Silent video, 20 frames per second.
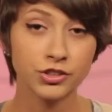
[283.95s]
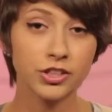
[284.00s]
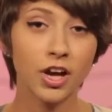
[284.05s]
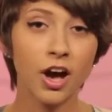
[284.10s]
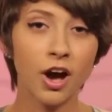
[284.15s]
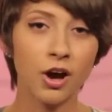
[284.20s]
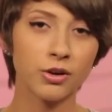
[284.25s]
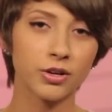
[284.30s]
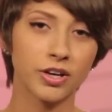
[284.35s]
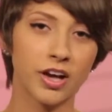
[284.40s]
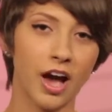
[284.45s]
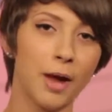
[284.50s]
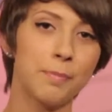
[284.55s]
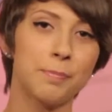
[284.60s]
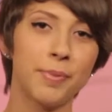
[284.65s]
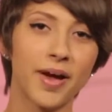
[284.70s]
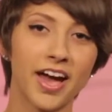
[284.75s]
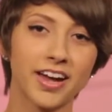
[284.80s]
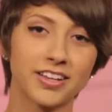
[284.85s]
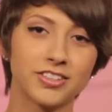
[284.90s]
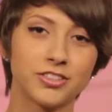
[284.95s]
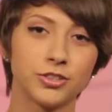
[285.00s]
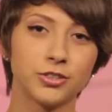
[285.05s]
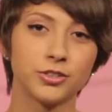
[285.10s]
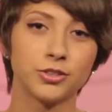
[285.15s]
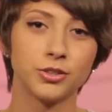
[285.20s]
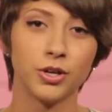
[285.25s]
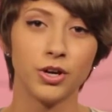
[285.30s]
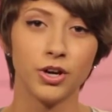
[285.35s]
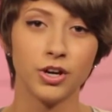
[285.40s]
So, cut back
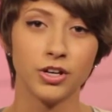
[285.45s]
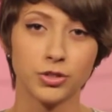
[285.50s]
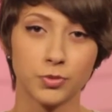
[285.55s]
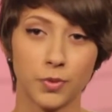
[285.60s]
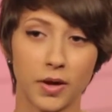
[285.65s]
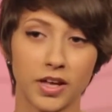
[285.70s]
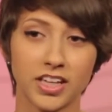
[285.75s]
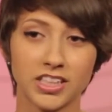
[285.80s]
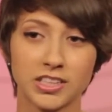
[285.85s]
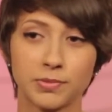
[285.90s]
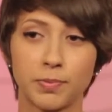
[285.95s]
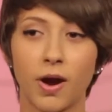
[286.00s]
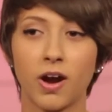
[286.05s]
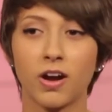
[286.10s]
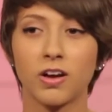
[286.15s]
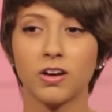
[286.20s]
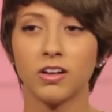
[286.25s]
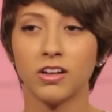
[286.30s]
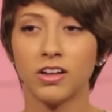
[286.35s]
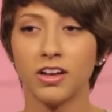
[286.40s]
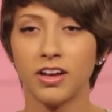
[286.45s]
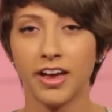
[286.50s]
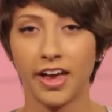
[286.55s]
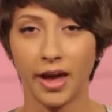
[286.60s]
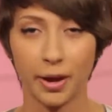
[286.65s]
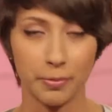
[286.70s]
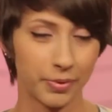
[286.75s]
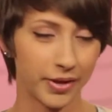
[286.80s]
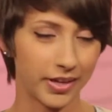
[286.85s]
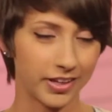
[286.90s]
to Twilight Sparkle
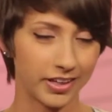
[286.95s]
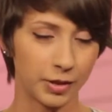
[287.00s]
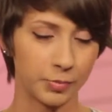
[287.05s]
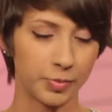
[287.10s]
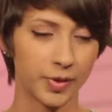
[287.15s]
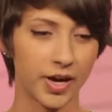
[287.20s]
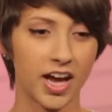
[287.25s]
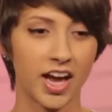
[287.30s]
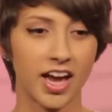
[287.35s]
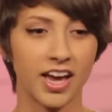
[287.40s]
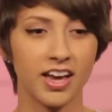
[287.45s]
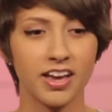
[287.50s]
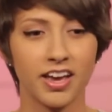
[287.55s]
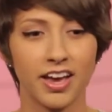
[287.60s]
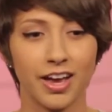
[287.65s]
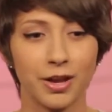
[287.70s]
and Pinkie Pie.